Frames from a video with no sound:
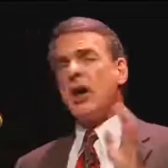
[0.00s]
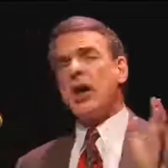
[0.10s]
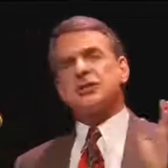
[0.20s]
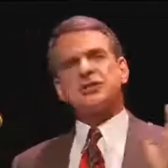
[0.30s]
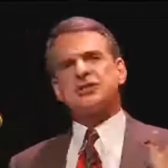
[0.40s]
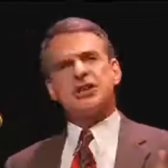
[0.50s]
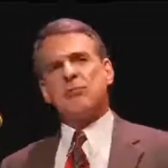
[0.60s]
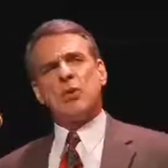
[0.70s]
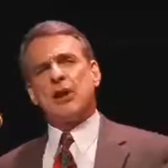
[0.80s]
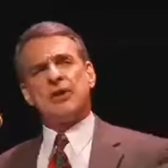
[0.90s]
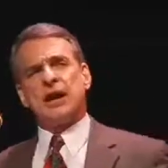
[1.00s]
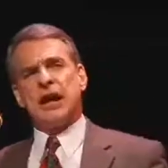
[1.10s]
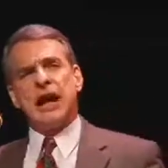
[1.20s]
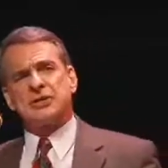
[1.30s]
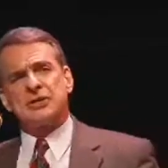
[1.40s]
lost somewhere in
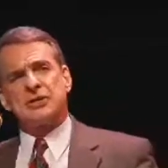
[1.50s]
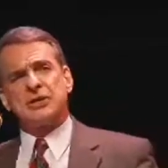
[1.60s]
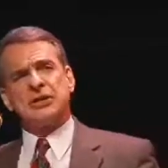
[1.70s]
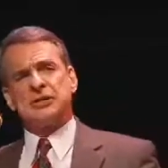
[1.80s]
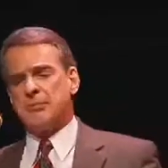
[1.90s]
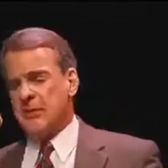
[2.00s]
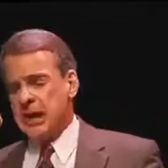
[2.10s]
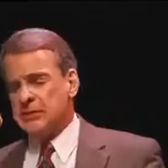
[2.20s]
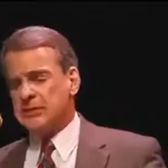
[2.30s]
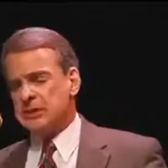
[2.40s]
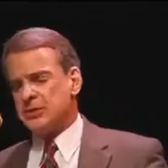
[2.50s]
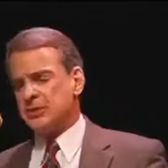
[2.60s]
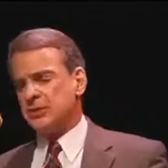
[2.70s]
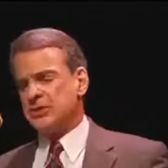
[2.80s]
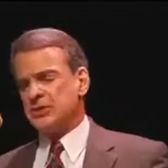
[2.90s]
a hostile and
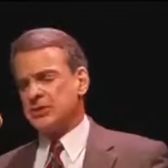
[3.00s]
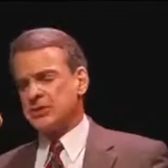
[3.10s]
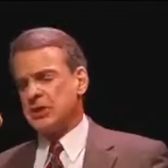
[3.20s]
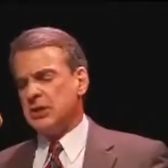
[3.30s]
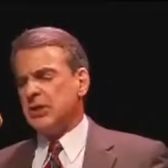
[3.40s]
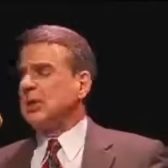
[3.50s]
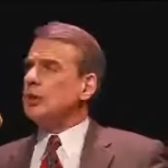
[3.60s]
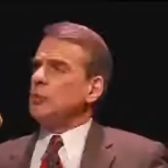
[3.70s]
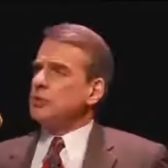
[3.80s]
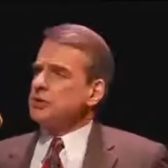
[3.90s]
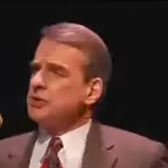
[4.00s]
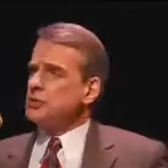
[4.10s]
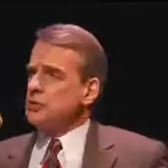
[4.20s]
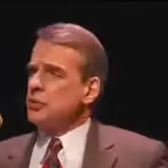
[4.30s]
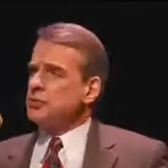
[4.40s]
mindless universe in which
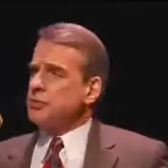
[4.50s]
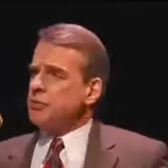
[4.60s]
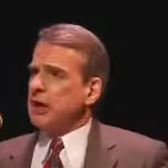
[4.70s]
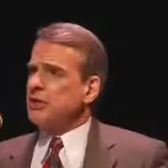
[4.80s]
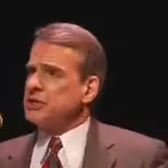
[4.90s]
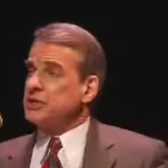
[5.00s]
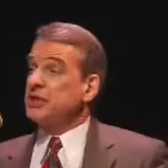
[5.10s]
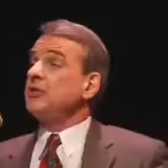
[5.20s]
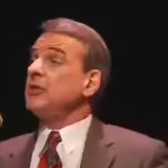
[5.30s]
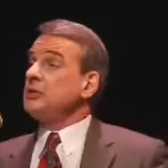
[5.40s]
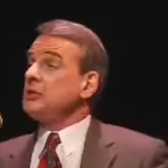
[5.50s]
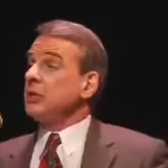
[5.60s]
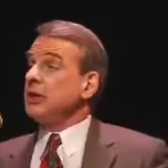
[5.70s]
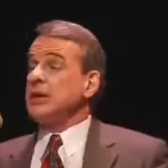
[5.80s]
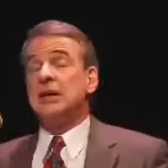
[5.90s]
are doomed to perish
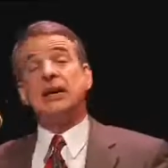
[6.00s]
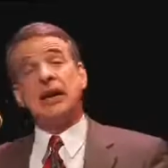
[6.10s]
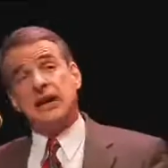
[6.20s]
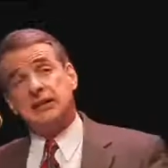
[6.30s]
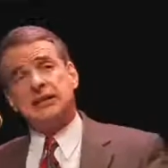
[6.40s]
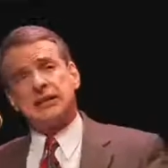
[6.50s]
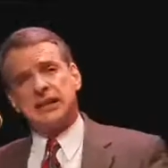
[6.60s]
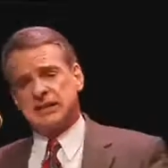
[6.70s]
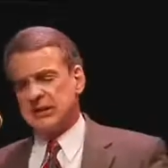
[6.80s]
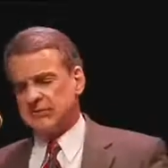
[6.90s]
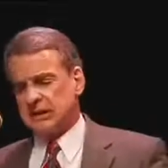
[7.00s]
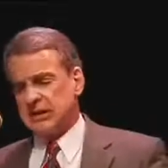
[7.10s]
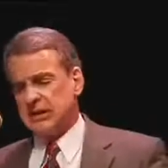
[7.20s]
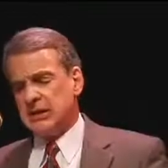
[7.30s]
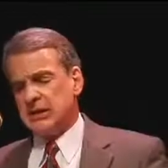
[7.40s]
individually and
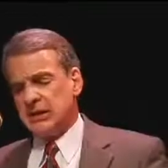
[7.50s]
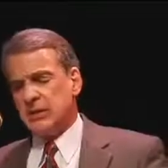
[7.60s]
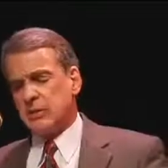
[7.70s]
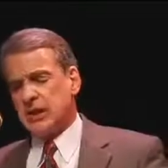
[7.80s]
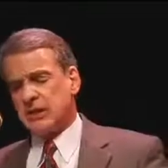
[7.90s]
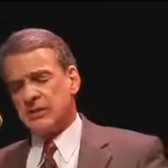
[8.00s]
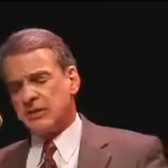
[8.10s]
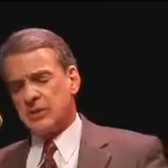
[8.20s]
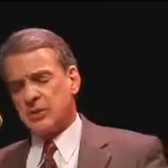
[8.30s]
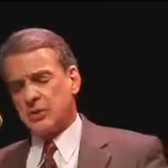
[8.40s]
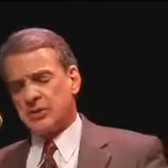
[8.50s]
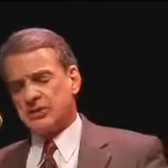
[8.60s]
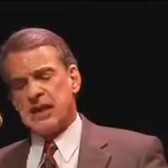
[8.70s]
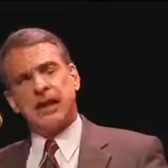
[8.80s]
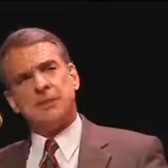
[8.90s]
collectively in a relatively
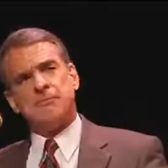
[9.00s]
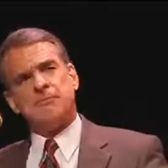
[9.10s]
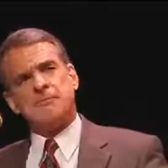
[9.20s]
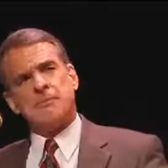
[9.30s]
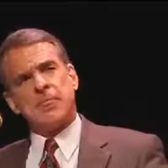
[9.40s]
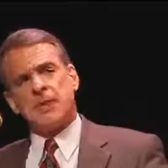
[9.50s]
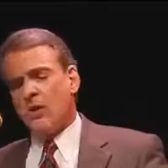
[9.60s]
short time.